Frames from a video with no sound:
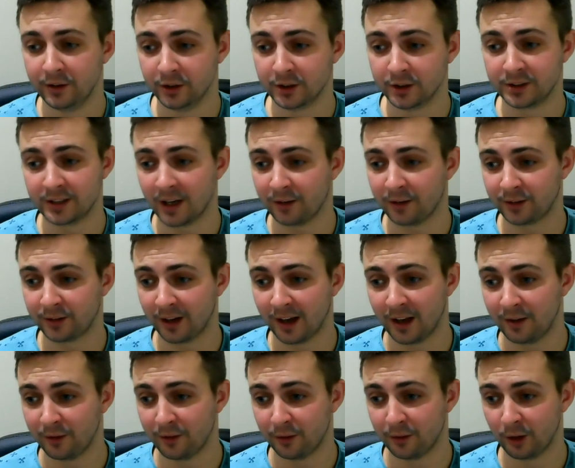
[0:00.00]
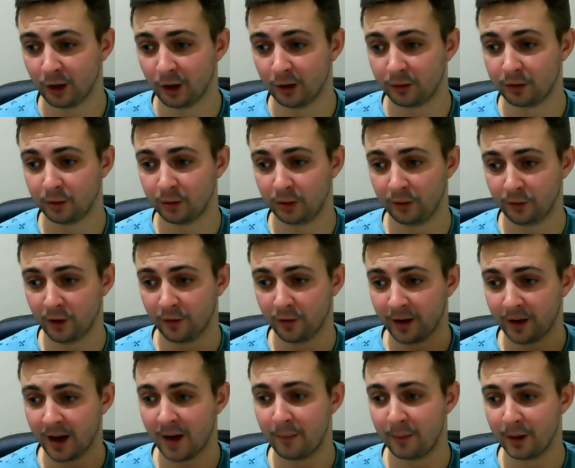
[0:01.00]
just after life evolved. So you've got the
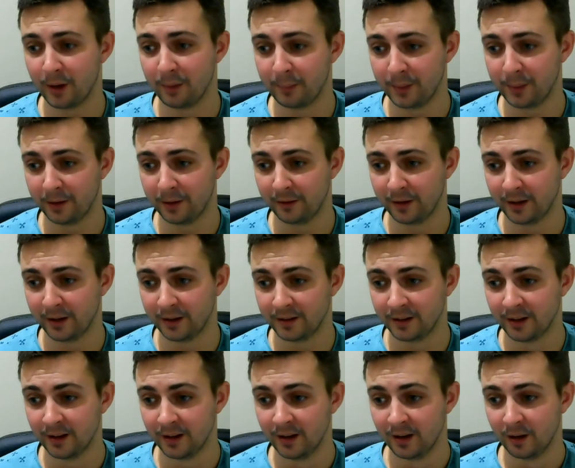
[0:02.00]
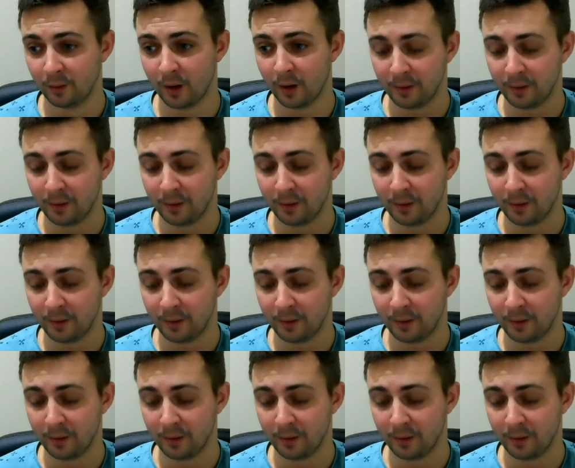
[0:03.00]
Cambrian period, where